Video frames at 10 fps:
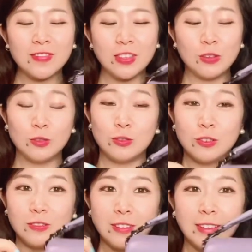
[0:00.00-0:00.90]
you
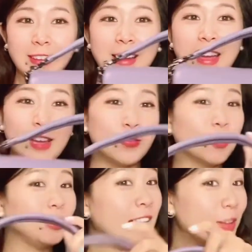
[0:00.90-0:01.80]
should, if you
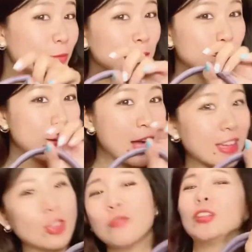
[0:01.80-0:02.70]
like pillow bag,
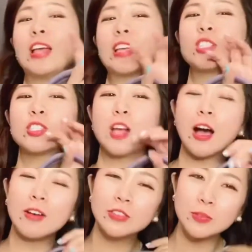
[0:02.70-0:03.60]
if you like
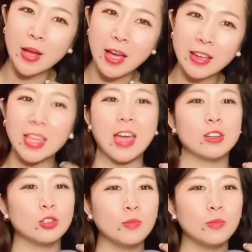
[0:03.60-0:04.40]
soft bag, casual